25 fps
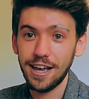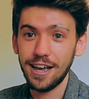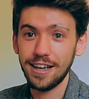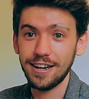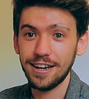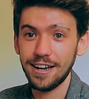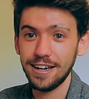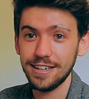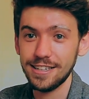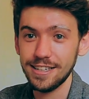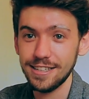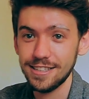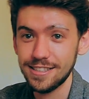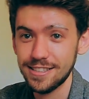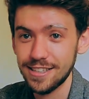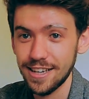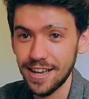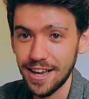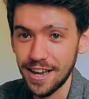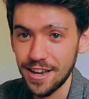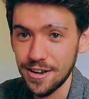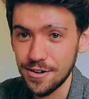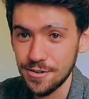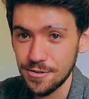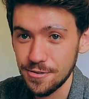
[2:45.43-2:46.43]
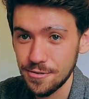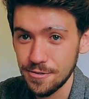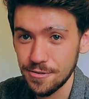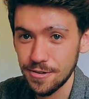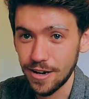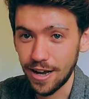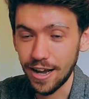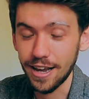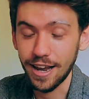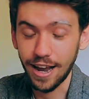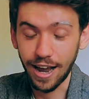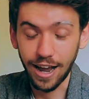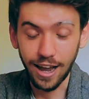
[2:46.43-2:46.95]
and I did say,
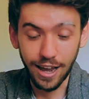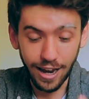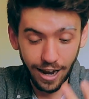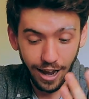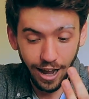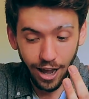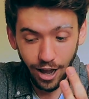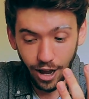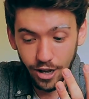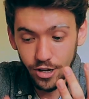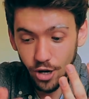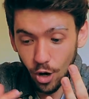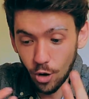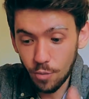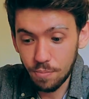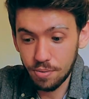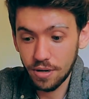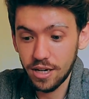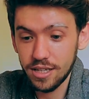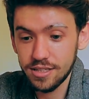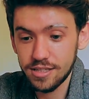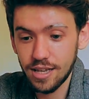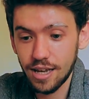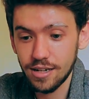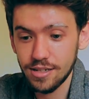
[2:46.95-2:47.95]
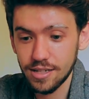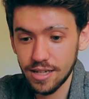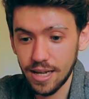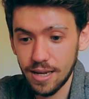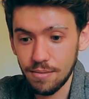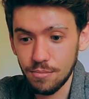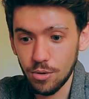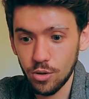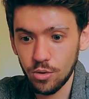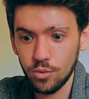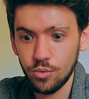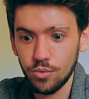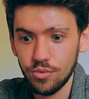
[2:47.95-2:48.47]
oh, I openly said to
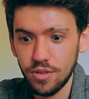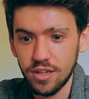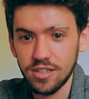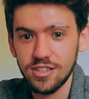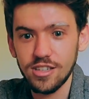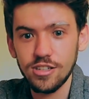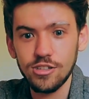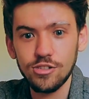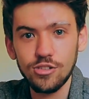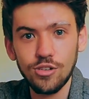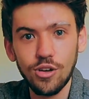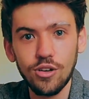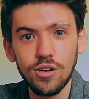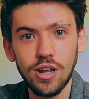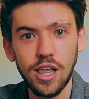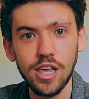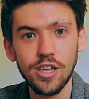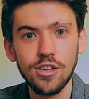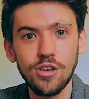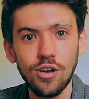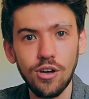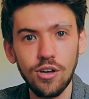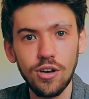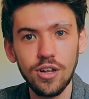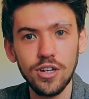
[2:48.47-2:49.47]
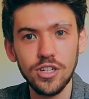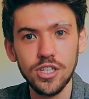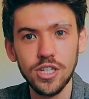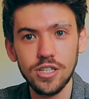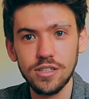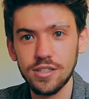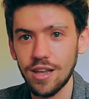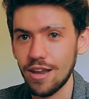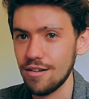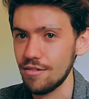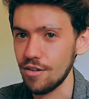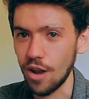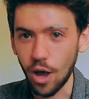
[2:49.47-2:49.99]
him, oh, this is not like college, and
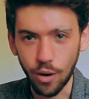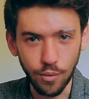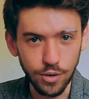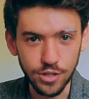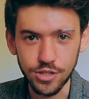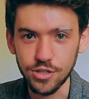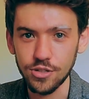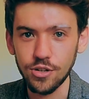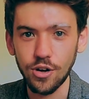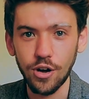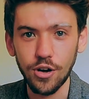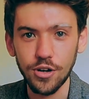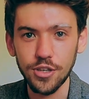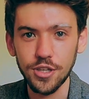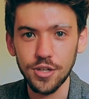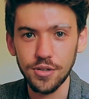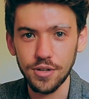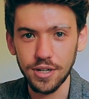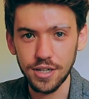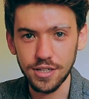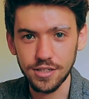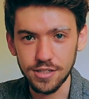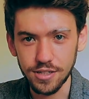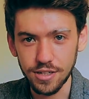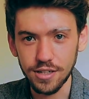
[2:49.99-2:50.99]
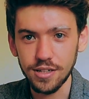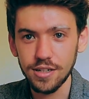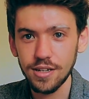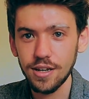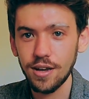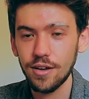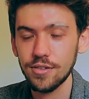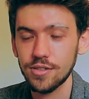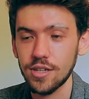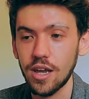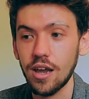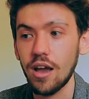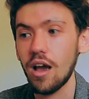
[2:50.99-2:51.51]
he said, no, it's not, you need to,
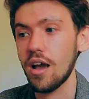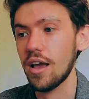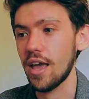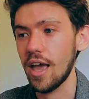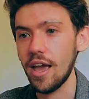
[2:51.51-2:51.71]
I was like,